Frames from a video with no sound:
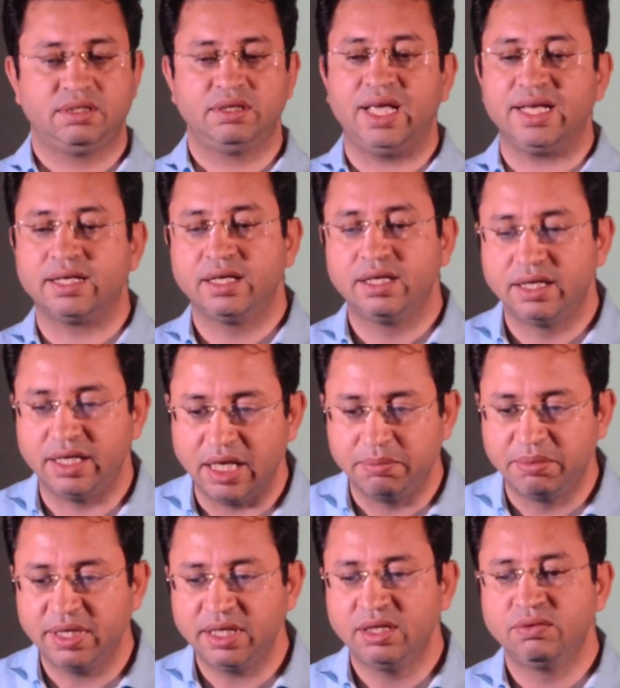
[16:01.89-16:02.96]
Like
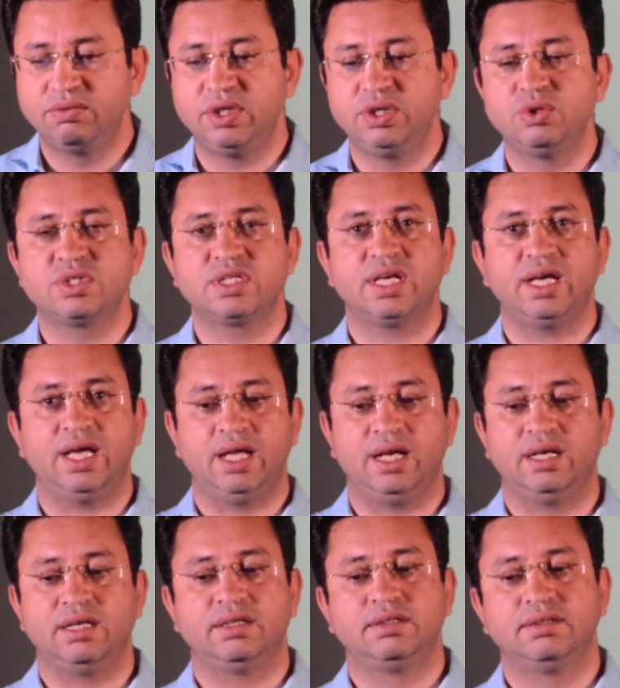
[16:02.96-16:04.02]
labor, we are using
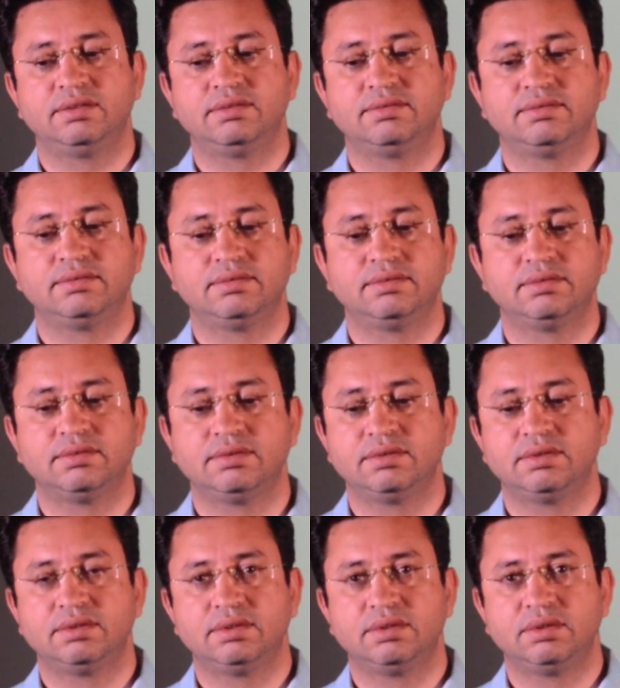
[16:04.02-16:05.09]
L.
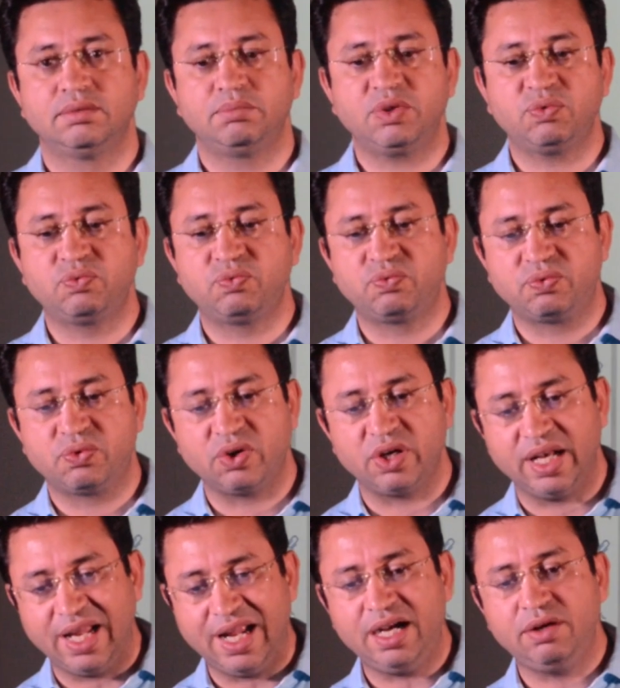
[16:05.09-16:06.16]
But for
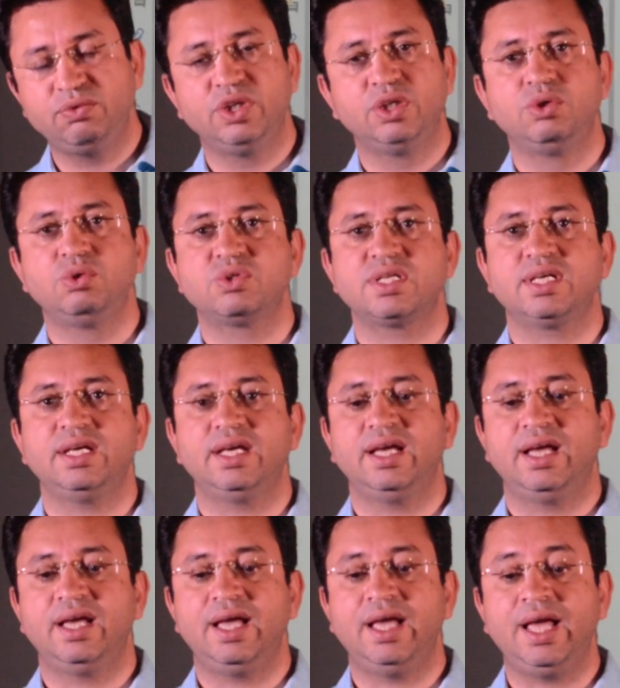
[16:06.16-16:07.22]
land, we are
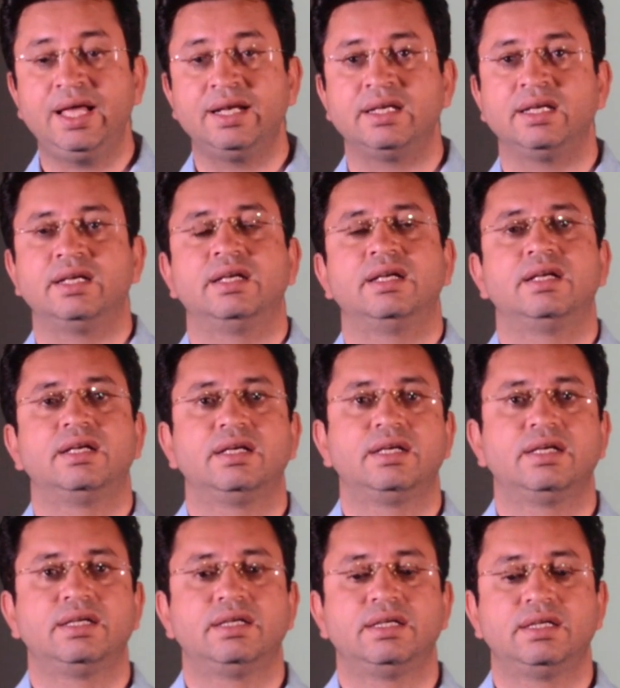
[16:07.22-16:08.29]
using N,
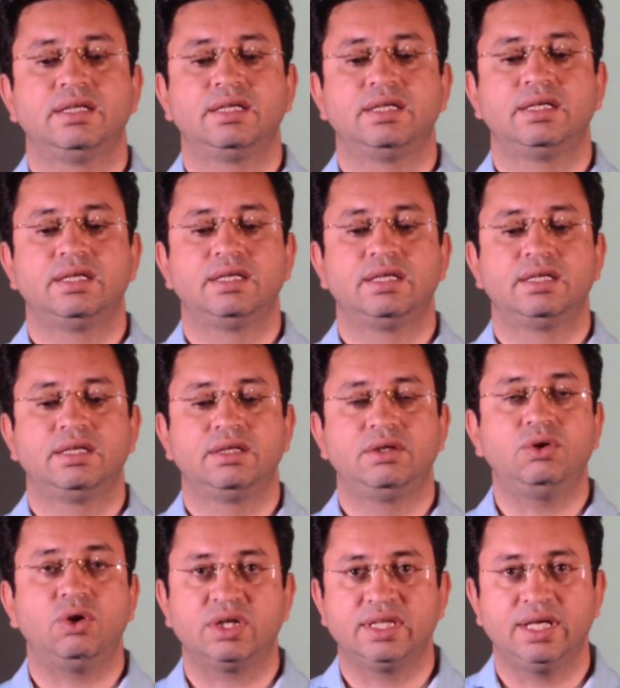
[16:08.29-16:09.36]

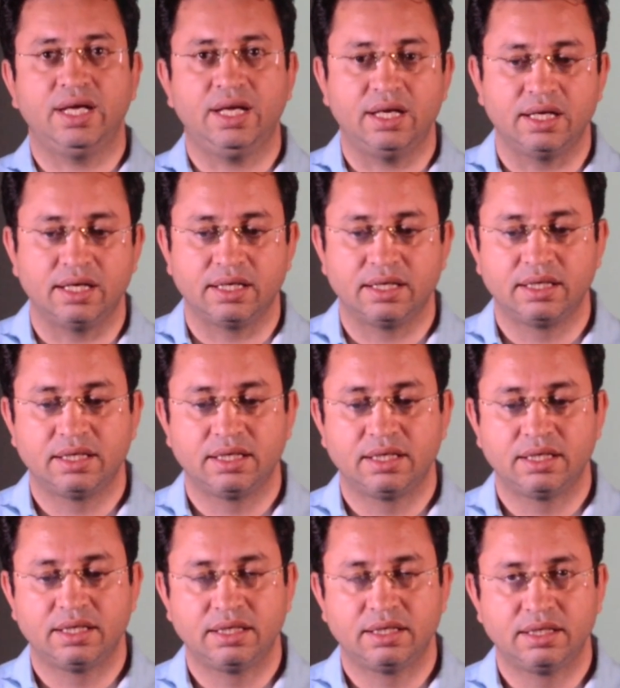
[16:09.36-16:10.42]
not the
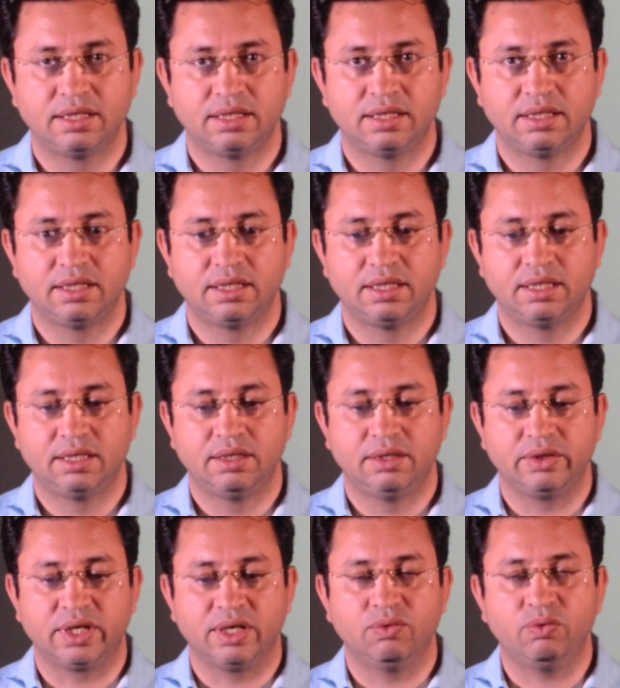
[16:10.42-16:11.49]

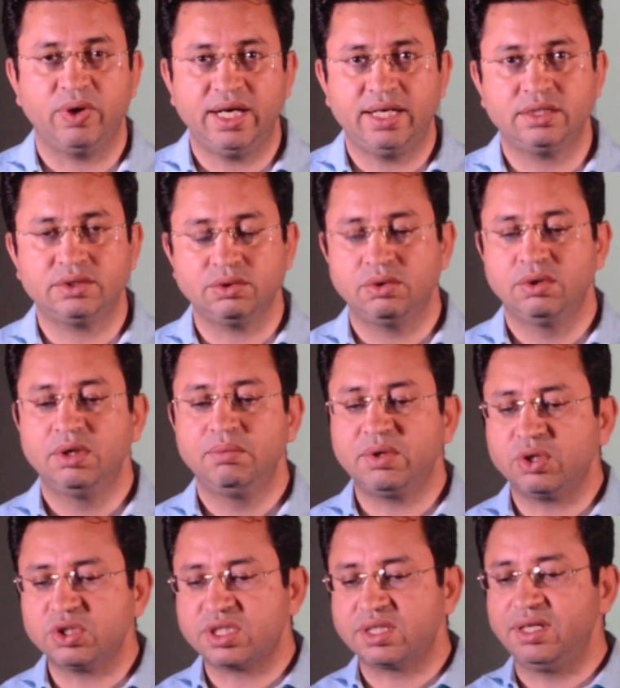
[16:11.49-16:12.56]
L. Why it is so?
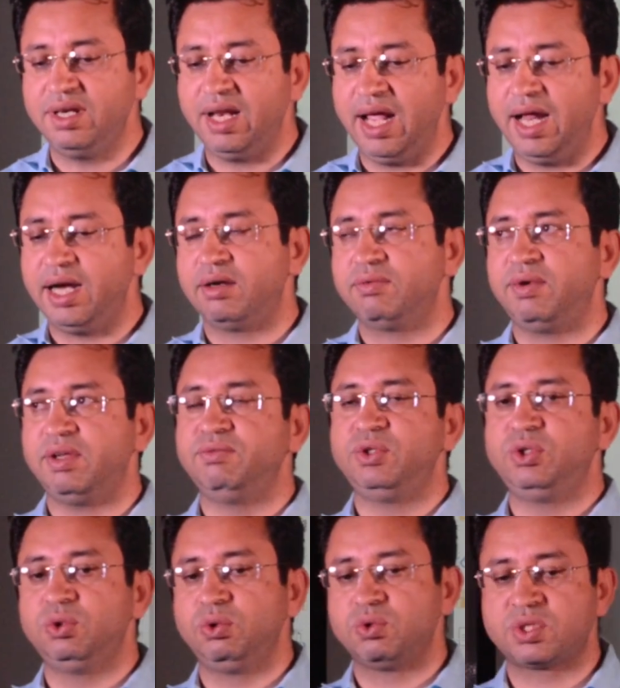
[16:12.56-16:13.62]
Because land, when
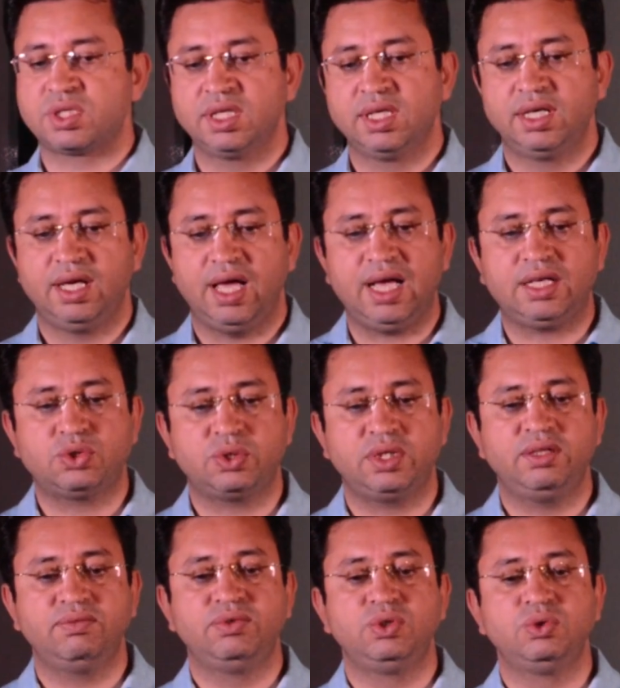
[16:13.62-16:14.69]
we use,
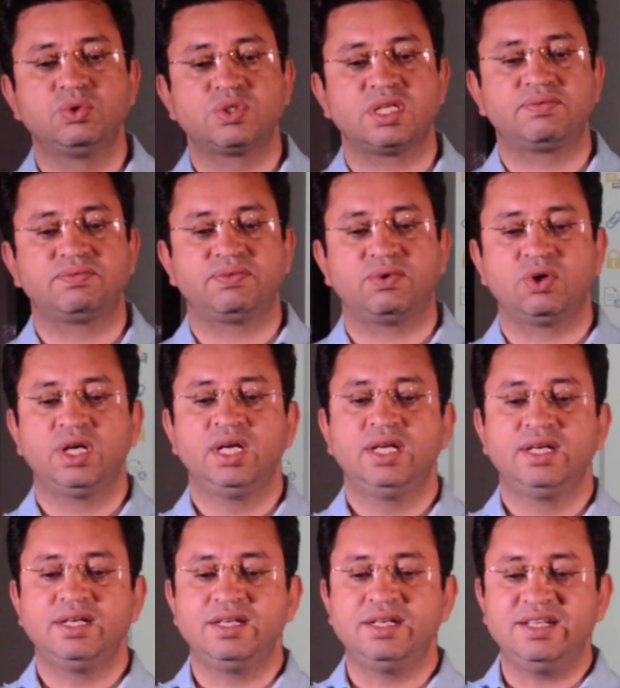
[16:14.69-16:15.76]
actually we use it
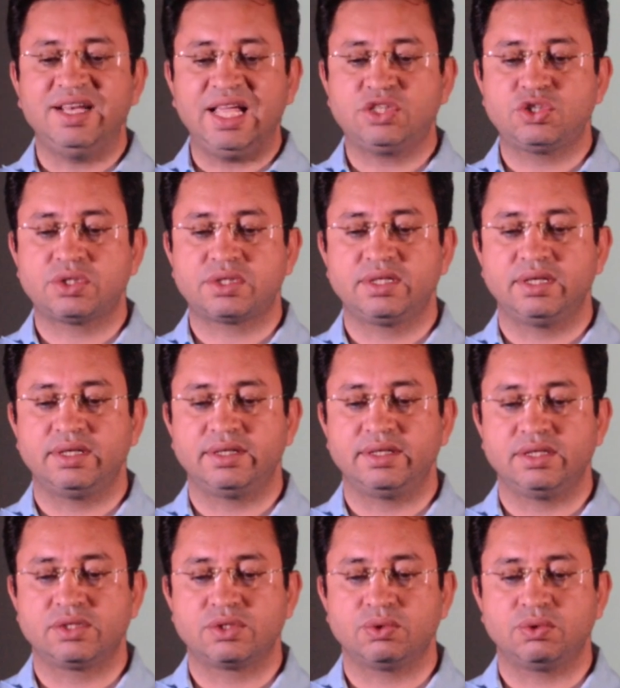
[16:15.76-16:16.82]
for natural
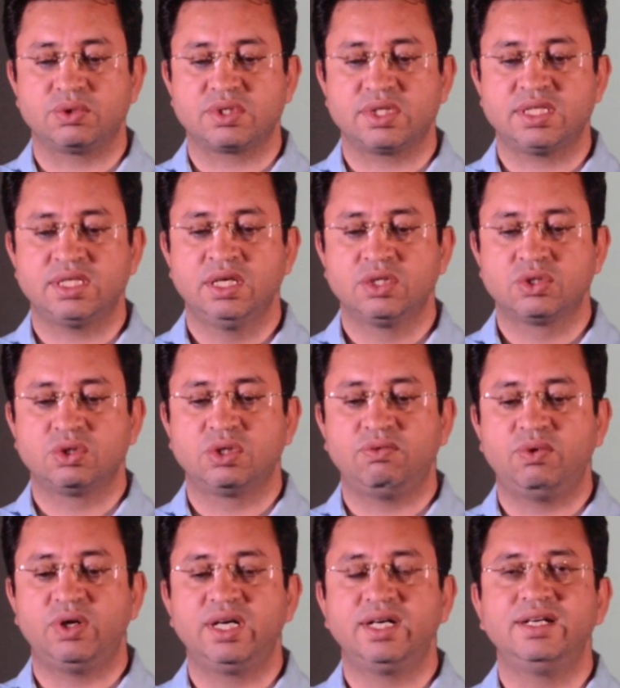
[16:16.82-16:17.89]
resources. So the
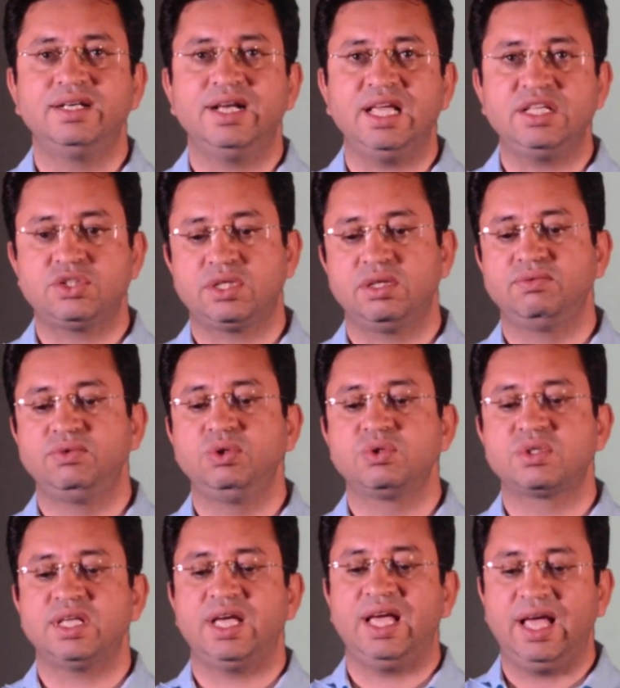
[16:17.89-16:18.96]
word natural, we
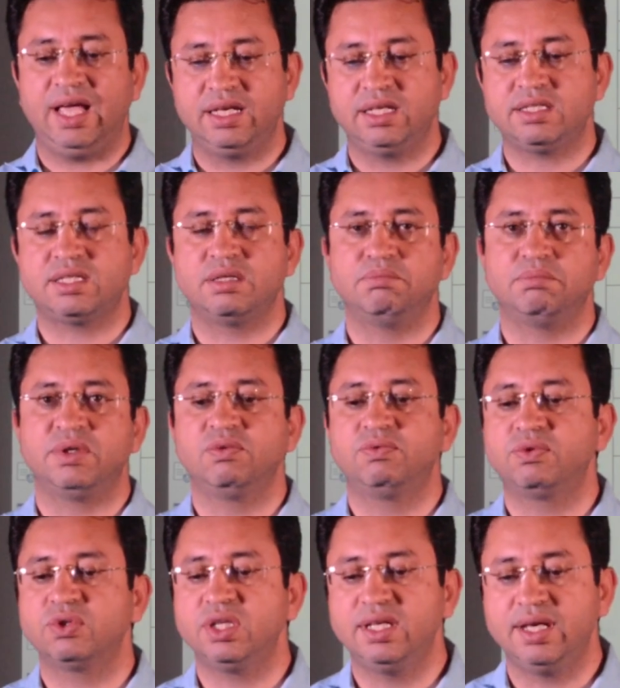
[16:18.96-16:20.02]
use the N symbol
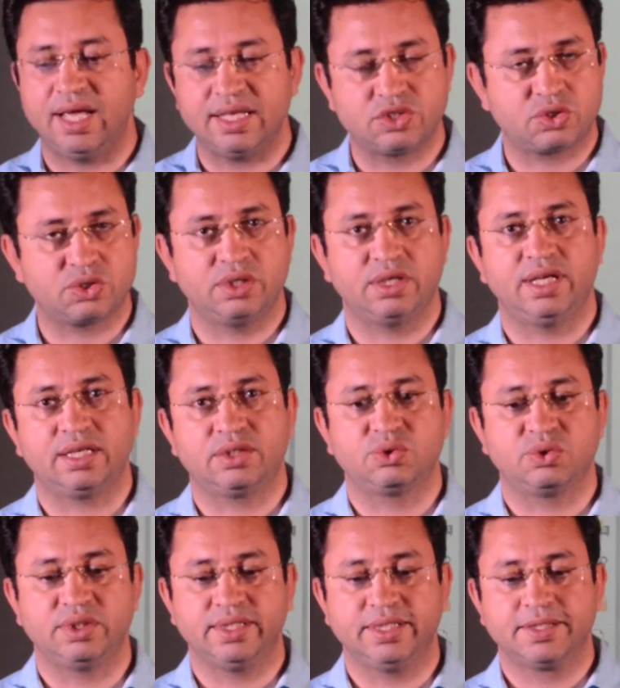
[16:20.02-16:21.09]
for the natural
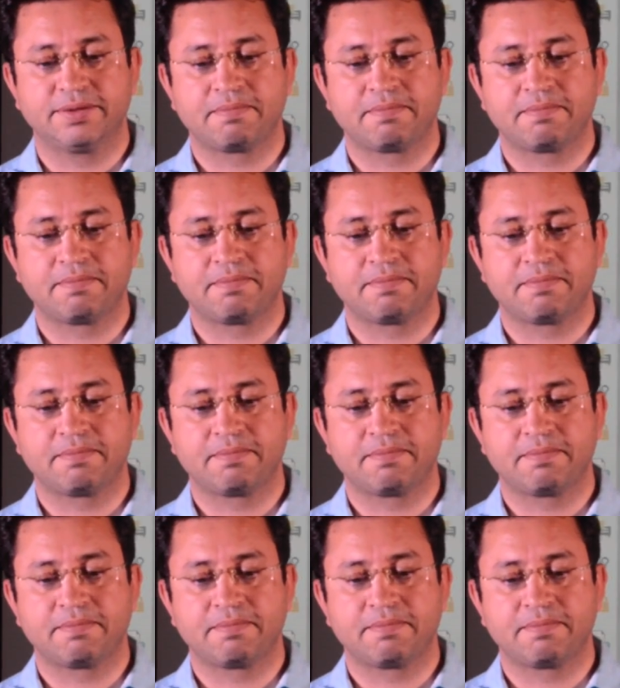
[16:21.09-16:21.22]
actually.